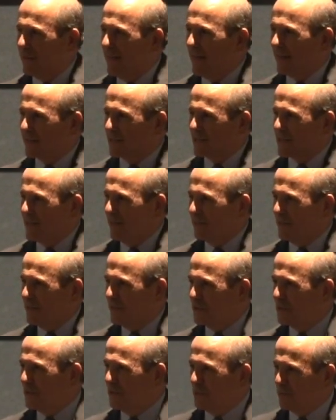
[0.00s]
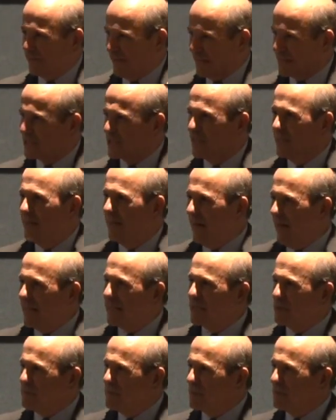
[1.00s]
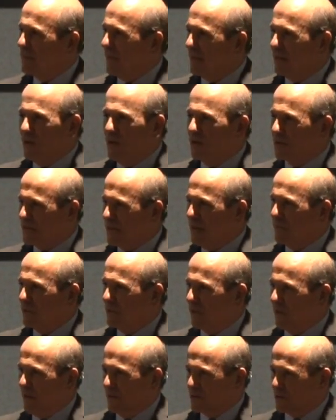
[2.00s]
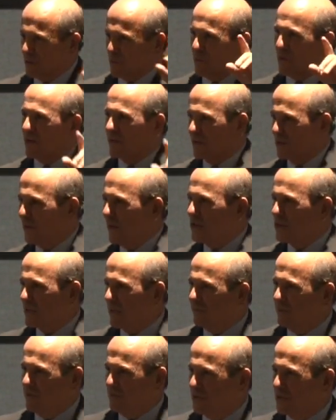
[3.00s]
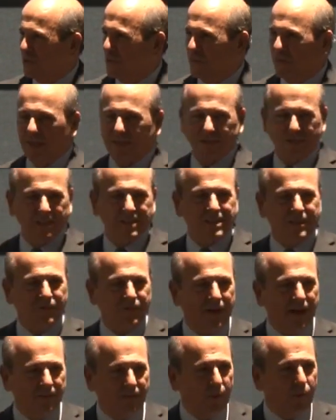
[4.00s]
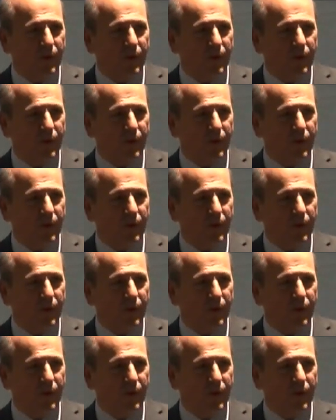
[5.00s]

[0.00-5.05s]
o'clock is 72, and that's I committed a long time ago. I was going to work until I was 72, not 65. I